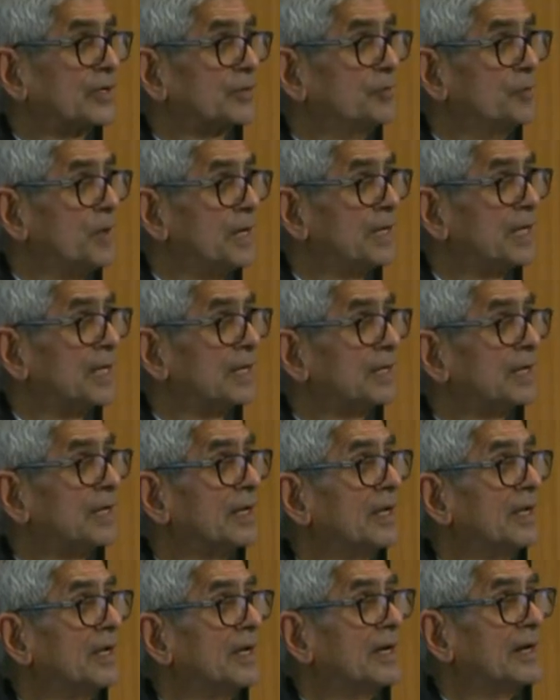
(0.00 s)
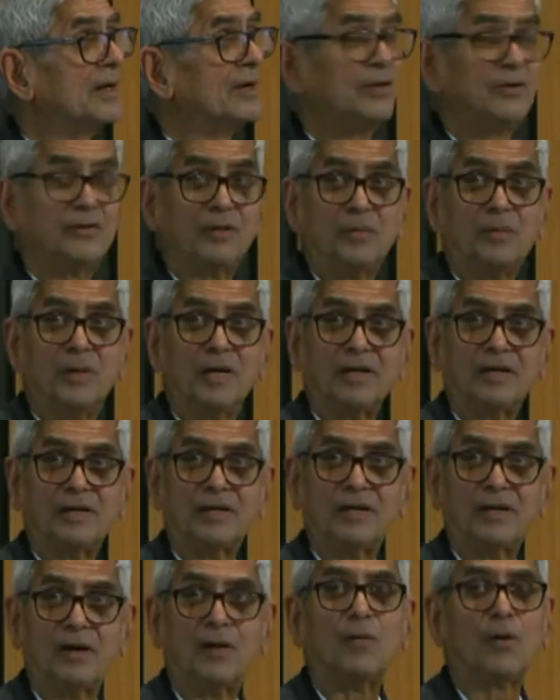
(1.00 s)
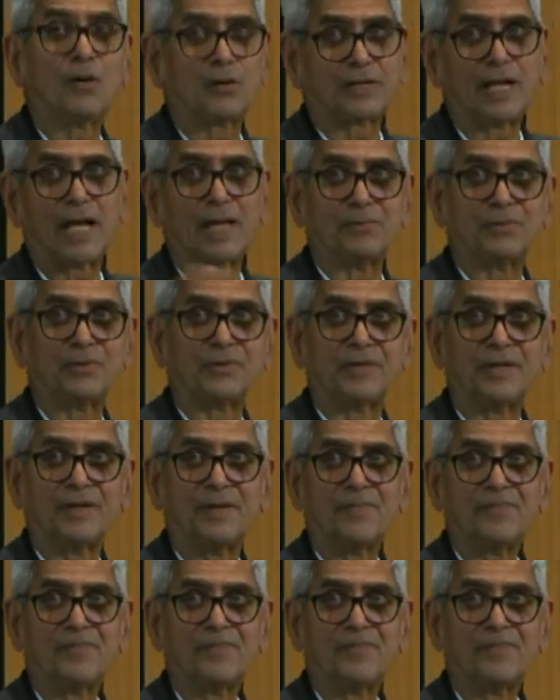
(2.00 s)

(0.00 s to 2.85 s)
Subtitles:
million disabled of all types.